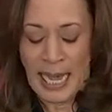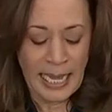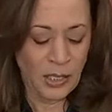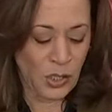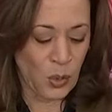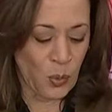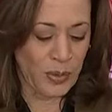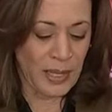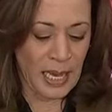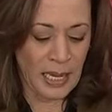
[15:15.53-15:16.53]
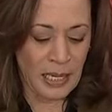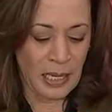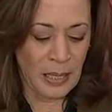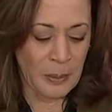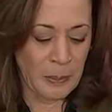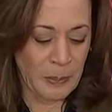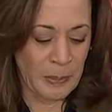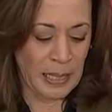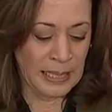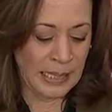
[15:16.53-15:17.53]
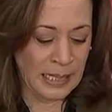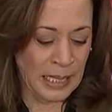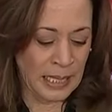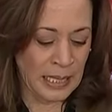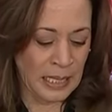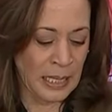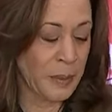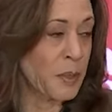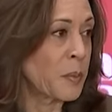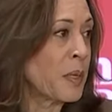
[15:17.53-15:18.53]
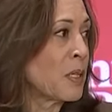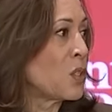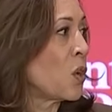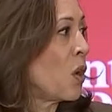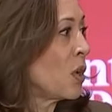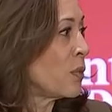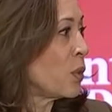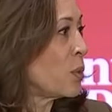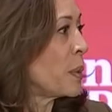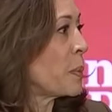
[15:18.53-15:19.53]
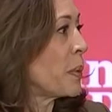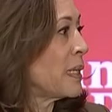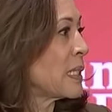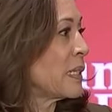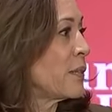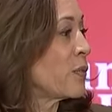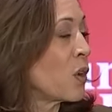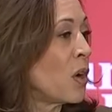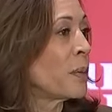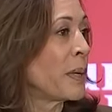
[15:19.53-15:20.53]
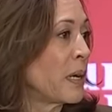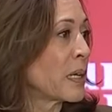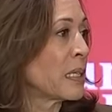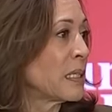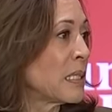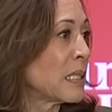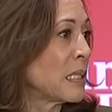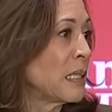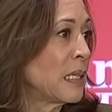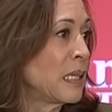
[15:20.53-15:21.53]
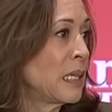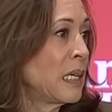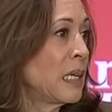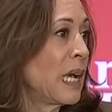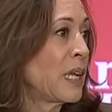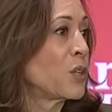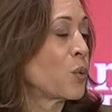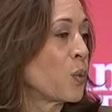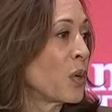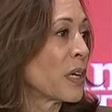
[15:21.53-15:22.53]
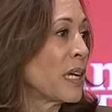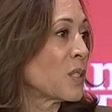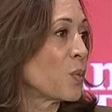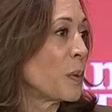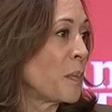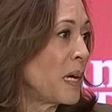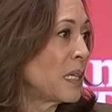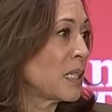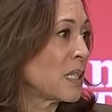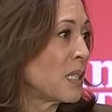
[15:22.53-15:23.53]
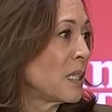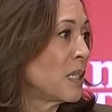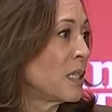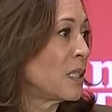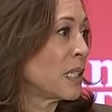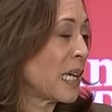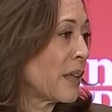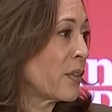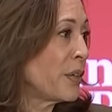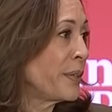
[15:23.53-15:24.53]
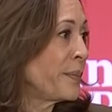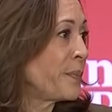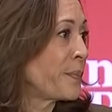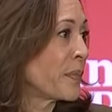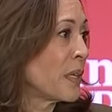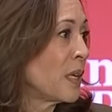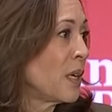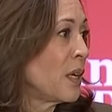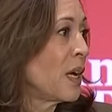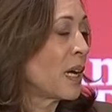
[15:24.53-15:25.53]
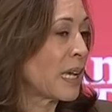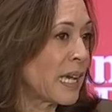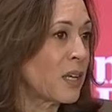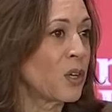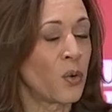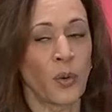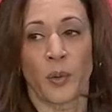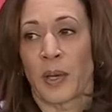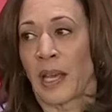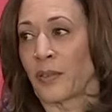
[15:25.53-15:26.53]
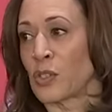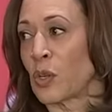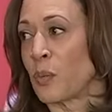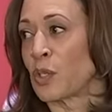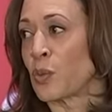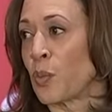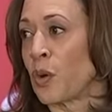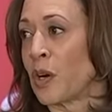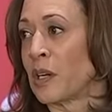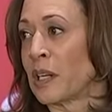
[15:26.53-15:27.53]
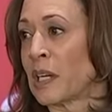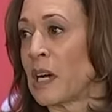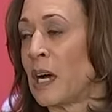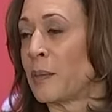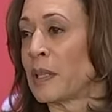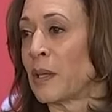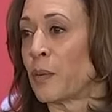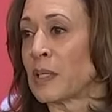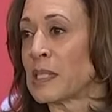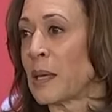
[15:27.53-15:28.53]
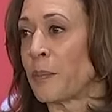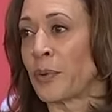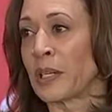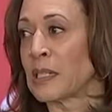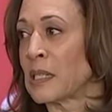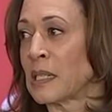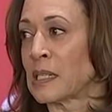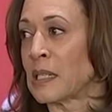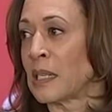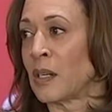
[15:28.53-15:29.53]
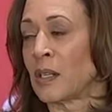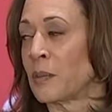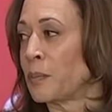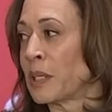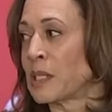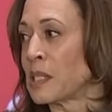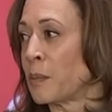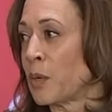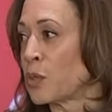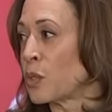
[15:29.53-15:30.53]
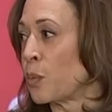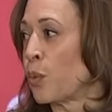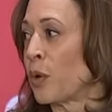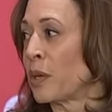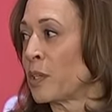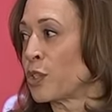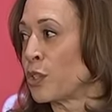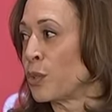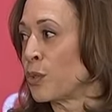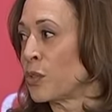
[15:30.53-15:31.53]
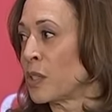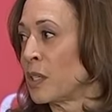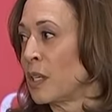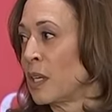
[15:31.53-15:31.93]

And so with that, um, I say that I am committed to all of you to be a president for all Americans and to work as we must together, again, knowing we have so much more in common than what separates us, and on the biggest and most important issues,